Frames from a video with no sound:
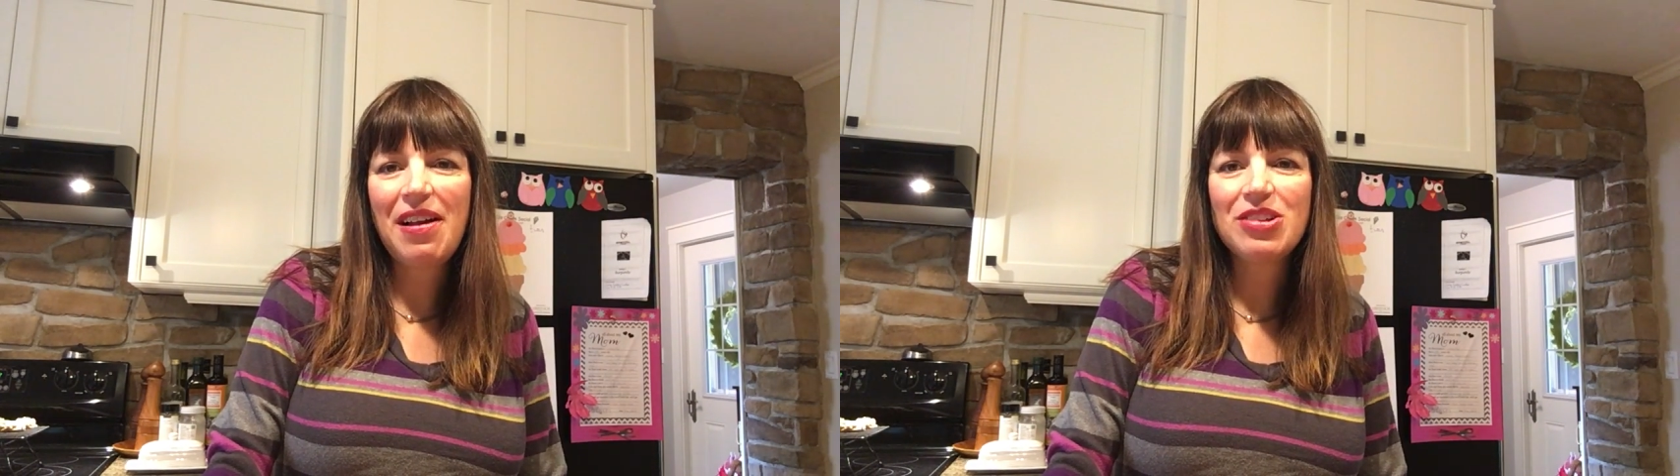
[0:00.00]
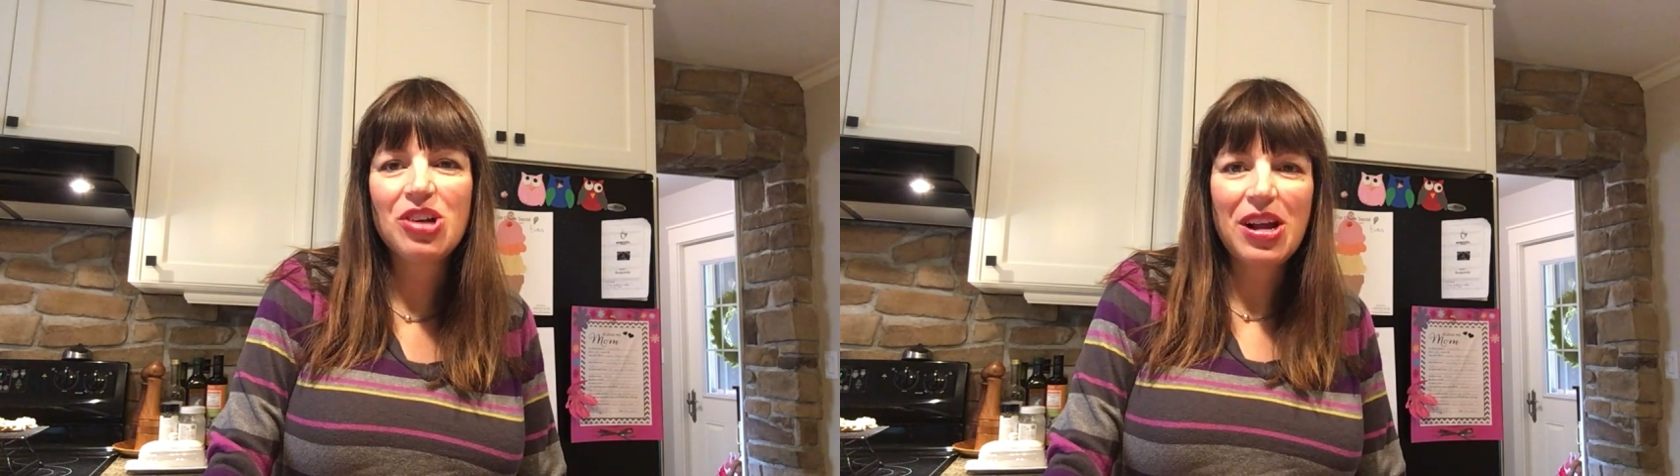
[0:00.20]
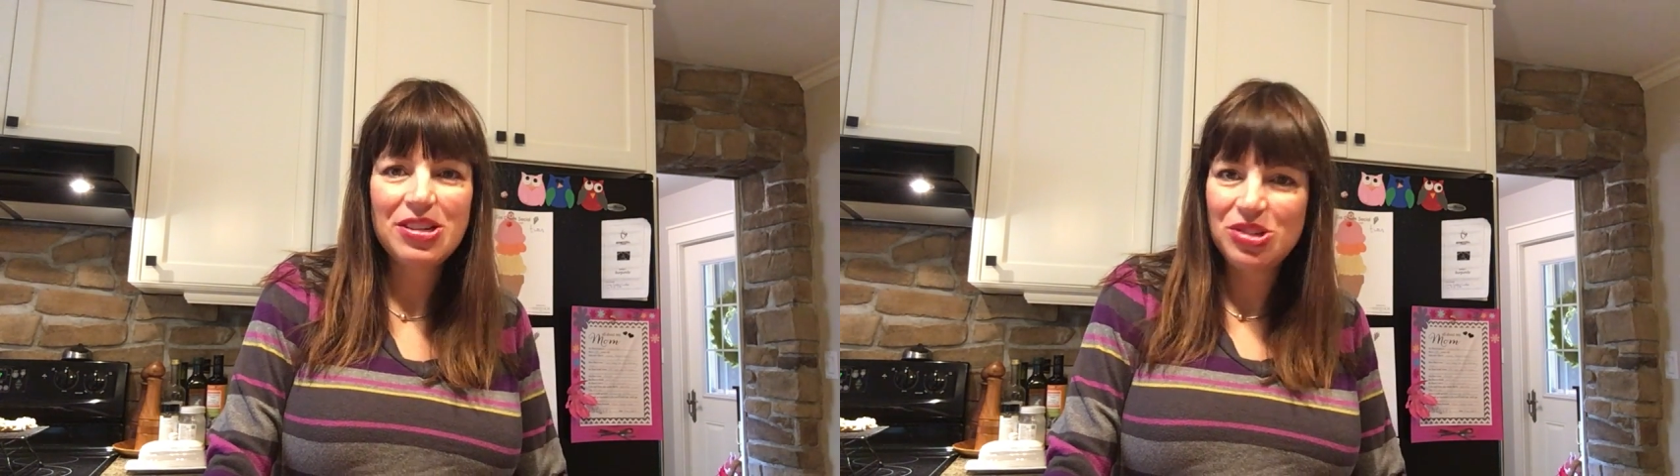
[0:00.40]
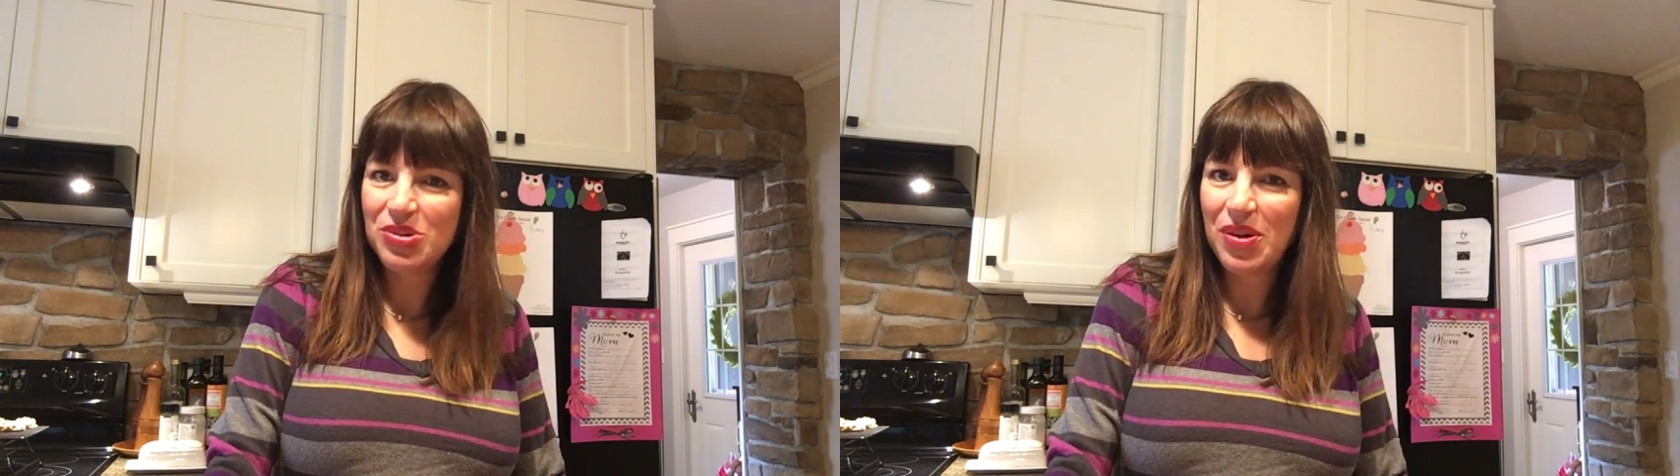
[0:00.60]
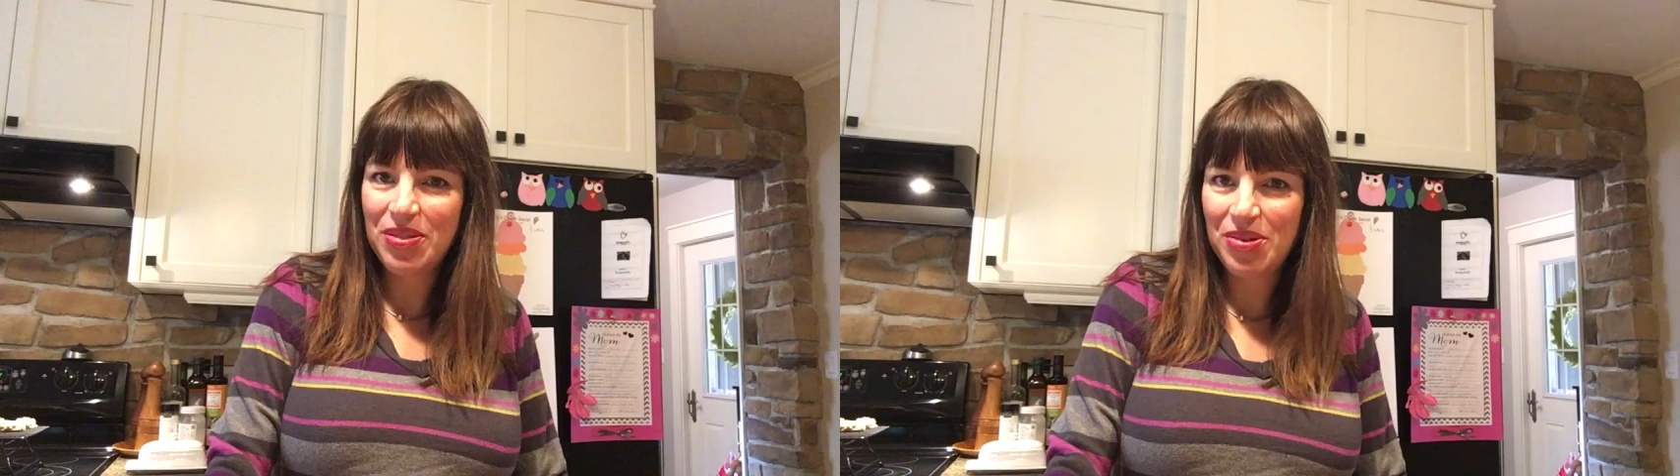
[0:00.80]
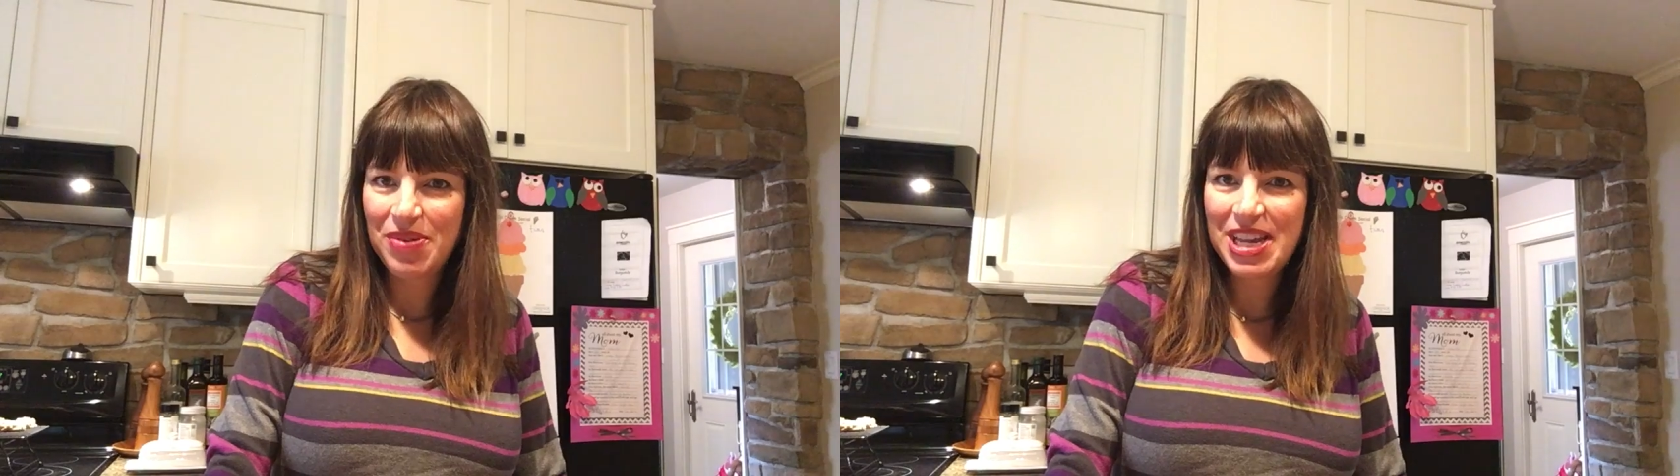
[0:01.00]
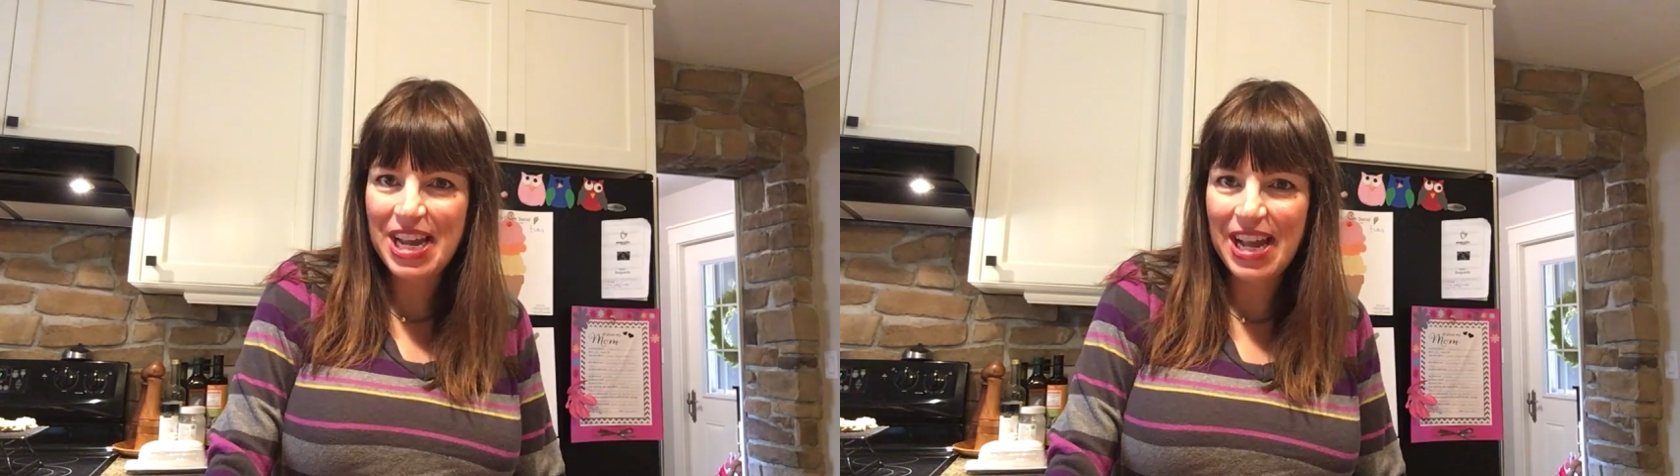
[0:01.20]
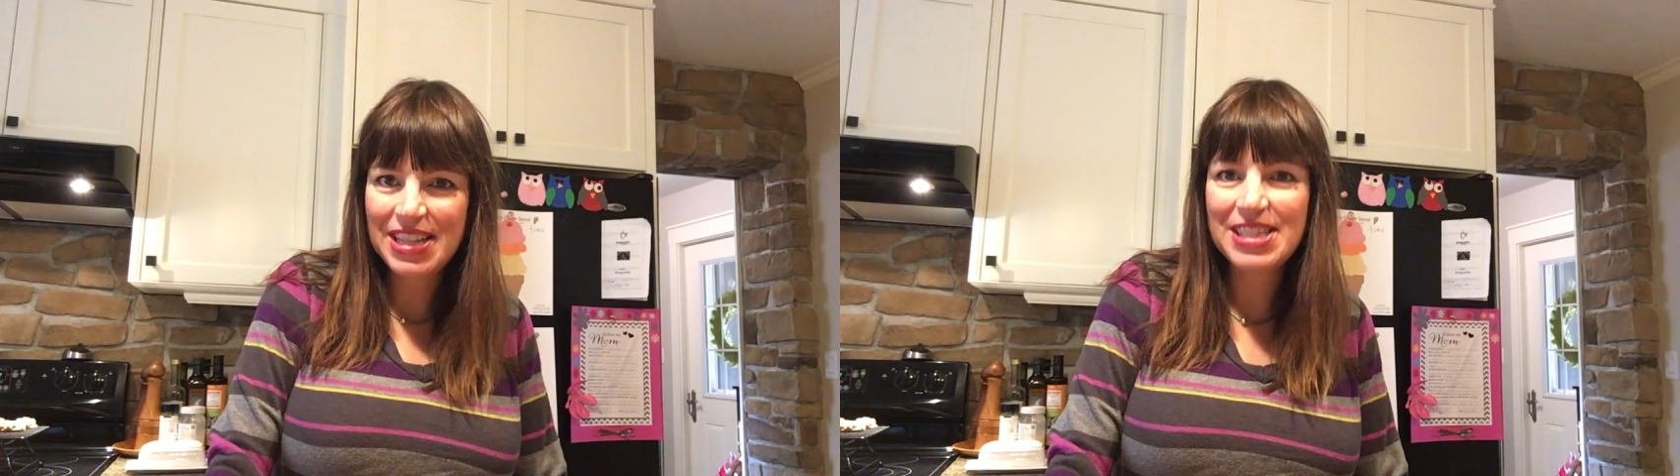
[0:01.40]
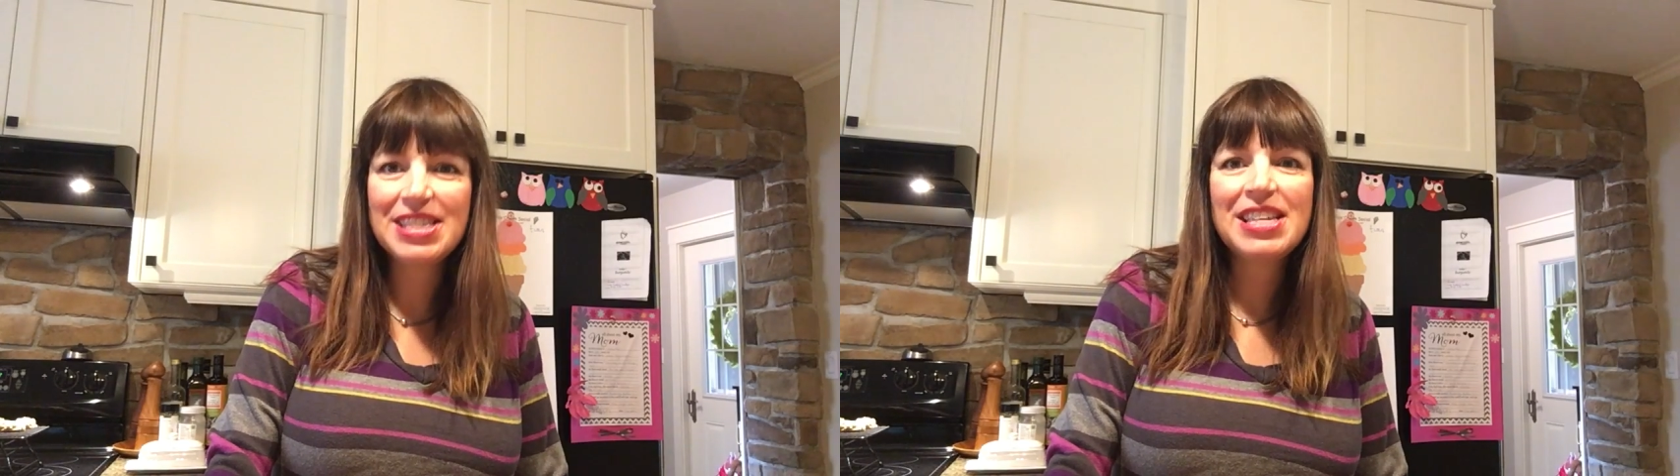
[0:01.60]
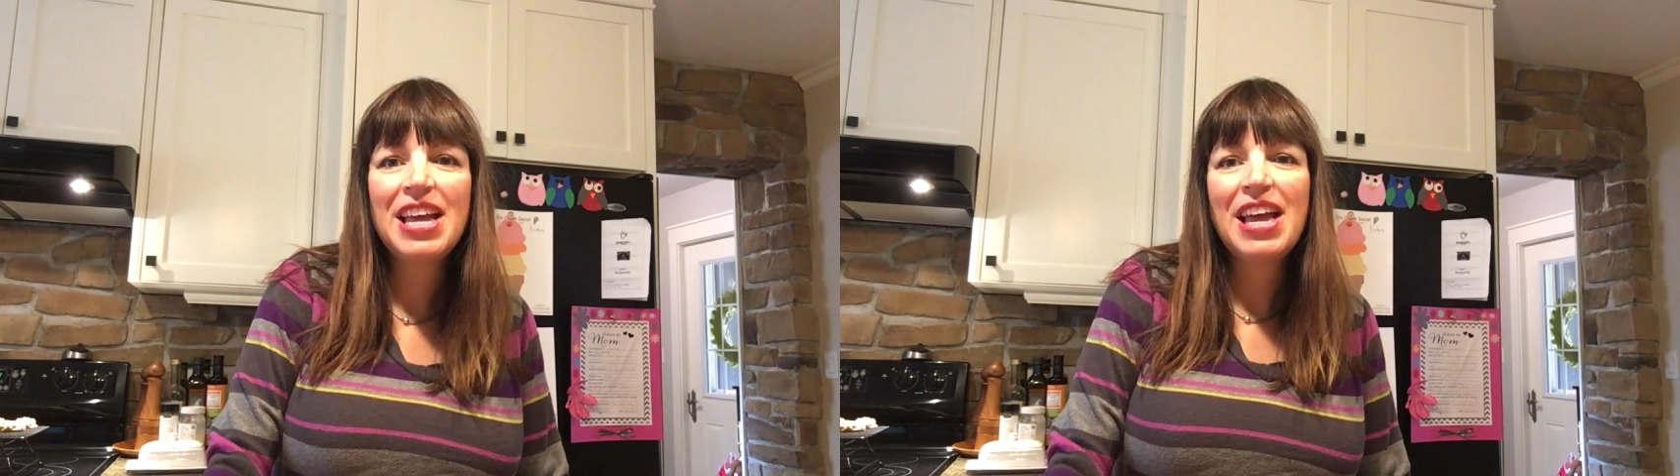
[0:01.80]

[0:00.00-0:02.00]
I try and do on the weekends